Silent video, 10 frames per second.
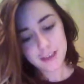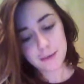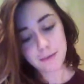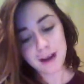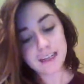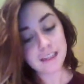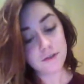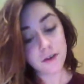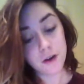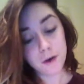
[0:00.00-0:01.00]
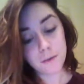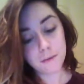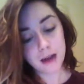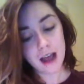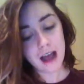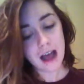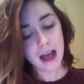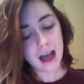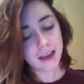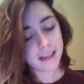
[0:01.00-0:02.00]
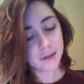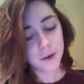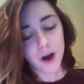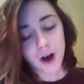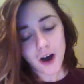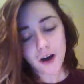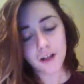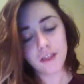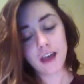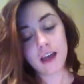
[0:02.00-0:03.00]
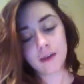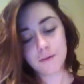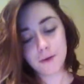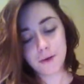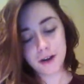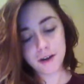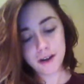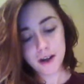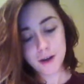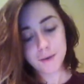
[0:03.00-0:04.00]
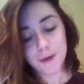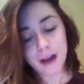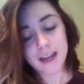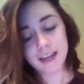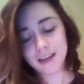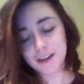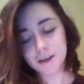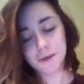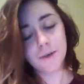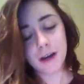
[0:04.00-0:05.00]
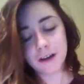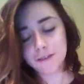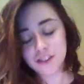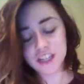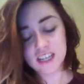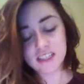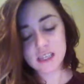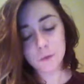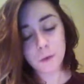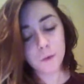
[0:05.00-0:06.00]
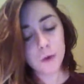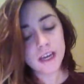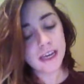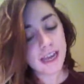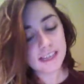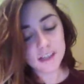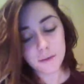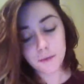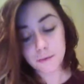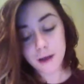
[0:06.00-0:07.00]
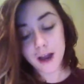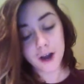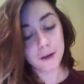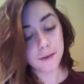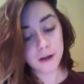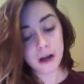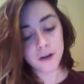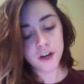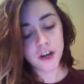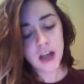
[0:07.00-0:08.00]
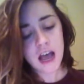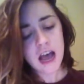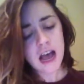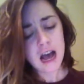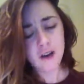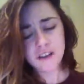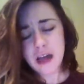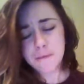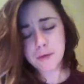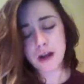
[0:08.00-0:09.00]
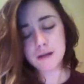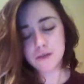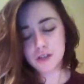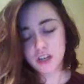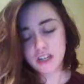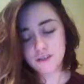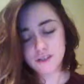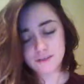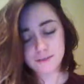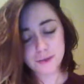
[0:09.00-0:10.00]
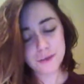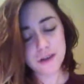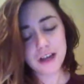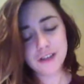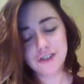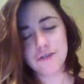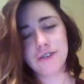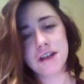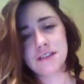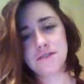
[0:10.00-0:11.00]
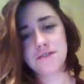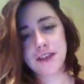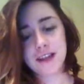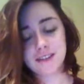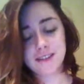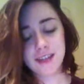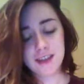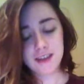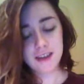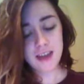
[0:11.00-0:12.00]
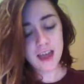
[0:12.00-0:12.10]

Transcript: The brightness of home, but I can do all of that and more. Right here, wherever she is, and when we gaze up with my arm around her, I'll not promise her gifts of moon dust or flights of fancy.